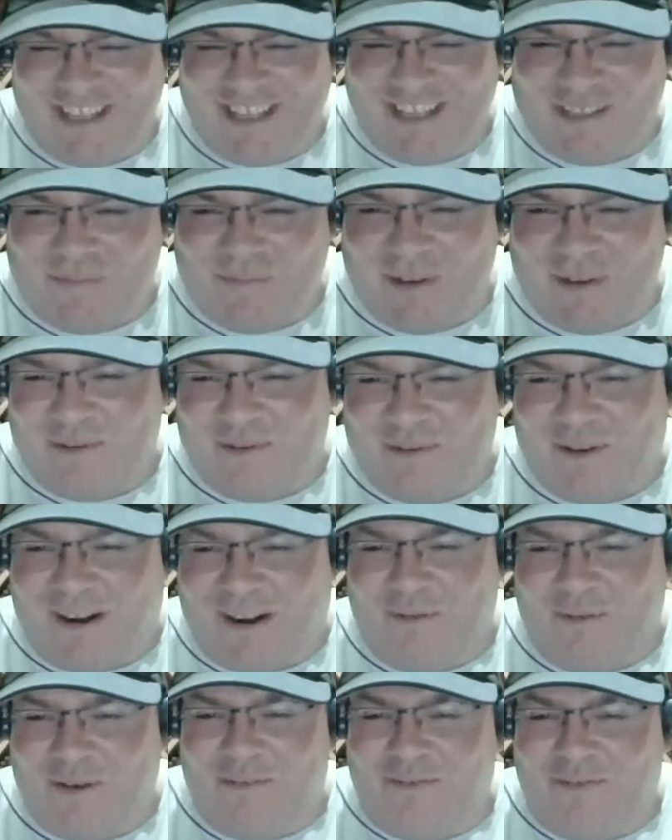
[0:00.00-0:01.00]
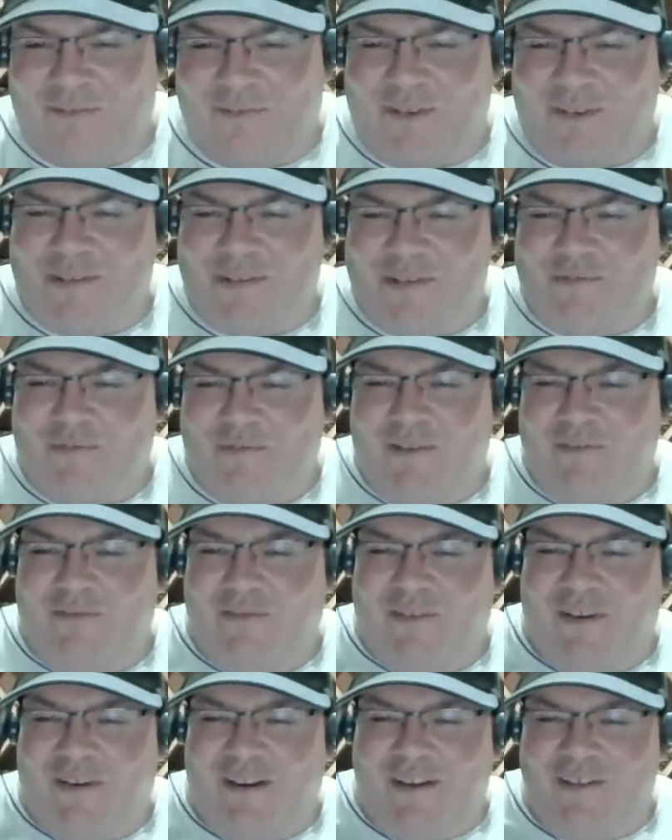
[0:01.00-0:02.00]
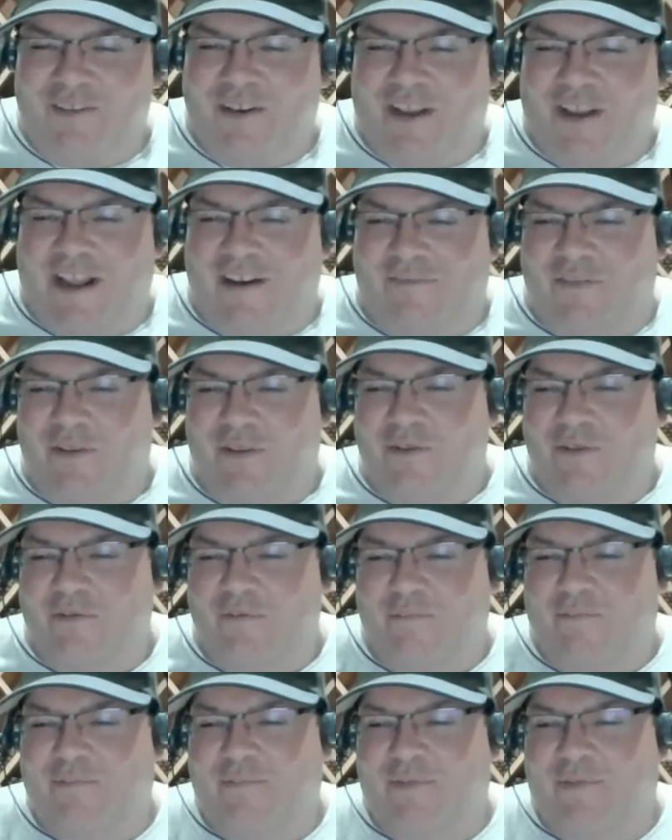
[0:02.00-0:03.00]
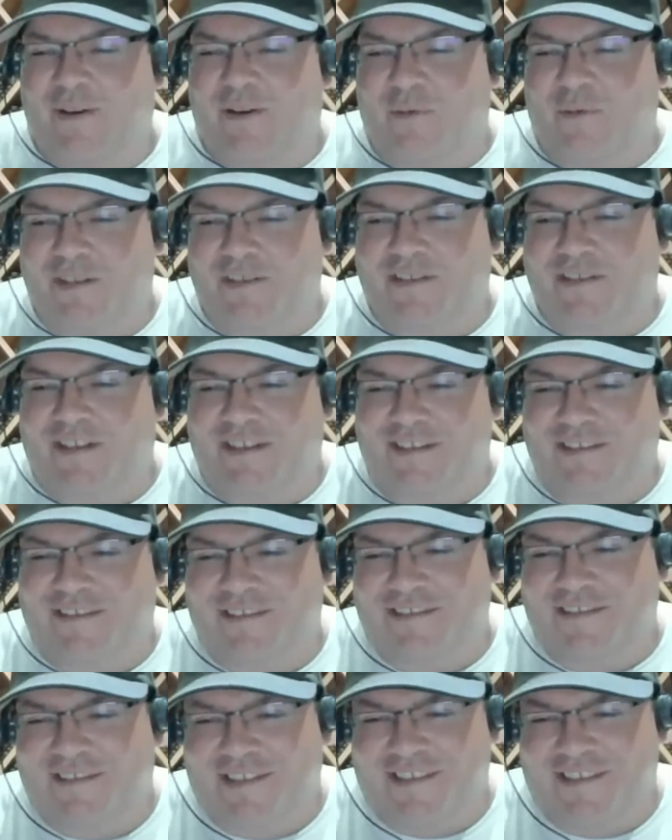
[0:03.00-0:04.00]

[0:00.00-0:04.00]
it's been a while. We, we've we've uh, had a few uh, whiskeys since